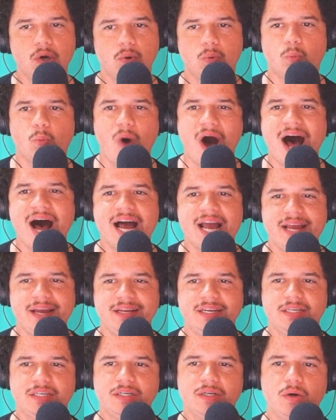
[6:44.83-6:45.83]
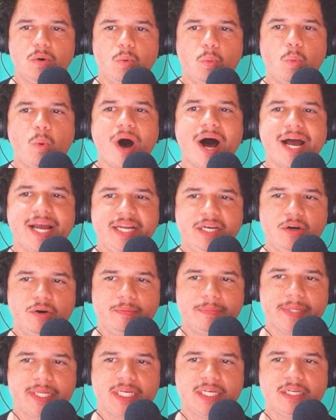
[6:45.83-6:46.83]
wide, wide
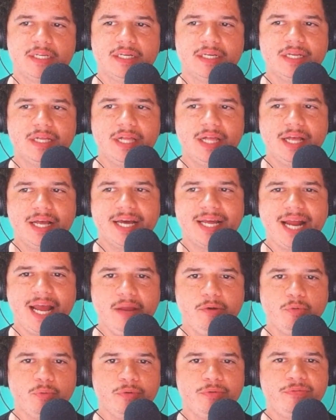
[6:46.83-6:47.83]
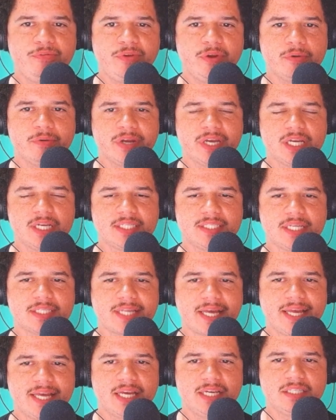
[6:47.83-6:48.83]
open, and I grew furious as
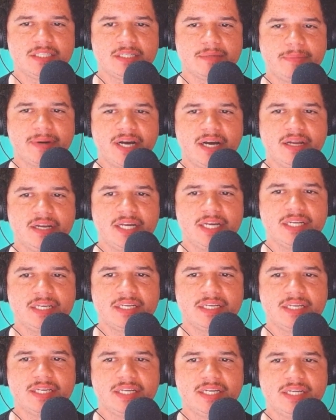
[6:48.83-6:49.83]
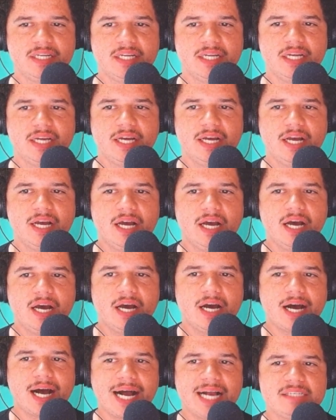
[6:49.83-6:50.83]
I gazed upon it.
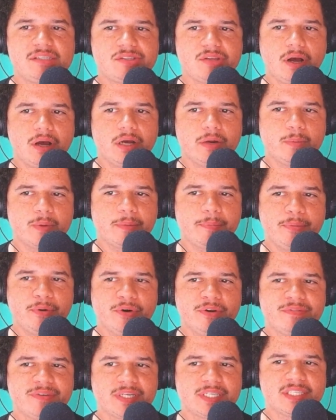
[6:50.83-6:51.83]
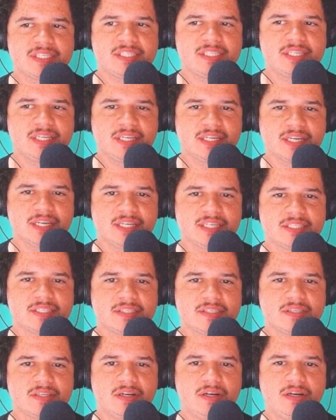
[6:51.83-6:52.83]
I saw it with perfect
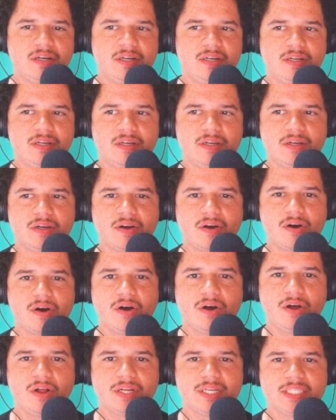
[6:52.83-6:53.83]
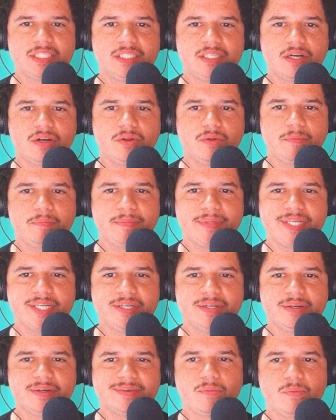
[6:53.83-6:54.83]
distinctness, all a dull
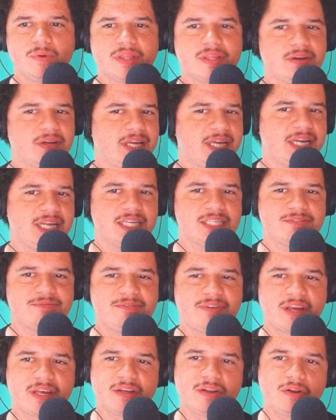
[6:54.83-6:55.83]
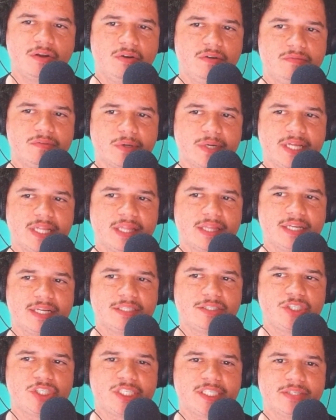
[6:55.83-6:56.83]
blue, with a hideous veil over it
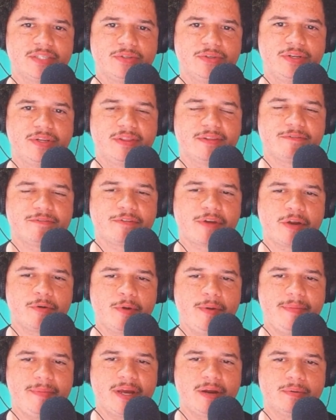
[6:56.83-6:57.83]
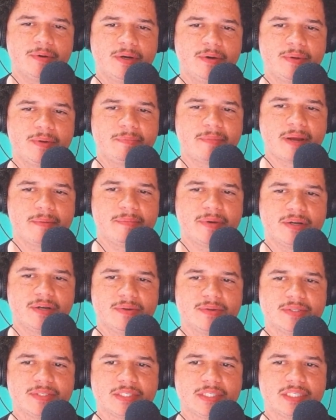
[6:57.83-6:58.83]
that chilled the very marrow in my
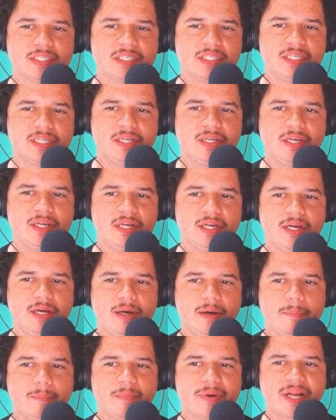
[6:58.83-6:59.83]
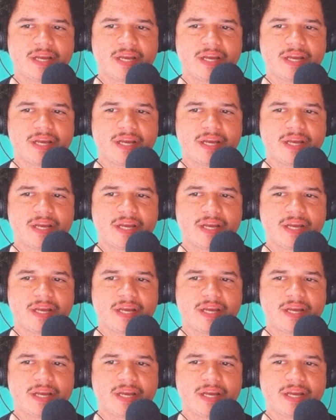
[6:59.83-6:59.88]
bones. But I